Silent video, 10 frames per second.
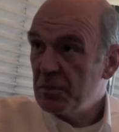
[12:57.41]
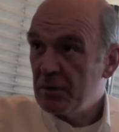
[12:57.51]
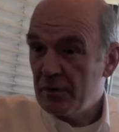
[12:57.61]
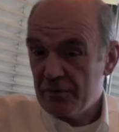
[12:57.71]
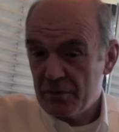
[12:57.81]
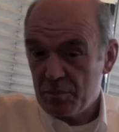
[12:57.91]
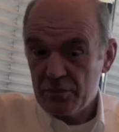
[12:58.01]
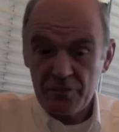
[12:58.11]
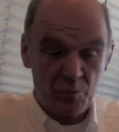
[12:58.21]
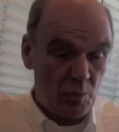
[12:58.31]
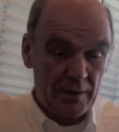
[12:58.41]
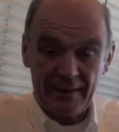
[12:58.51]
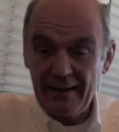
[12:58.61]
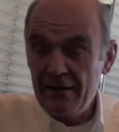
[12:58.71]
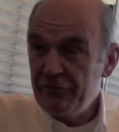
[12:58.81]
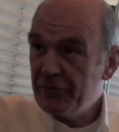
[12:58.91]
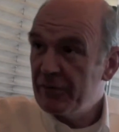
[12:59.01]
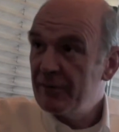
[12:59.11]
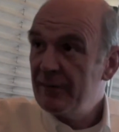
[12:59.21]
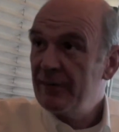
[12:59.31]
because it was one left
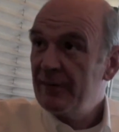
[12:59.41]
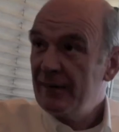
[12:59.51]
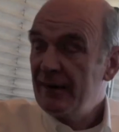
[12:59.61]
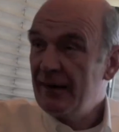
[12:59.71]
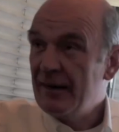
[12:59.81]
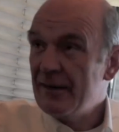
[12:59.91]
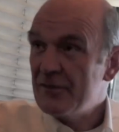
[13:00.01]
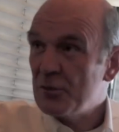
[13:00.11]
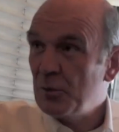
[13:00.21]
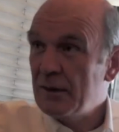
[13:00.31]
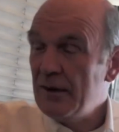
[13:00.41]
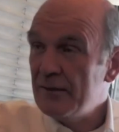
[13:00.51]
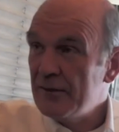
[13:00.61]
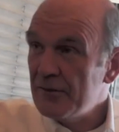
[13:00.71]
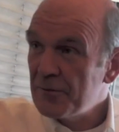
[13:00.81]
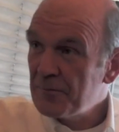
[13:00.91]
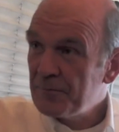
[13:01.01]
against all the others,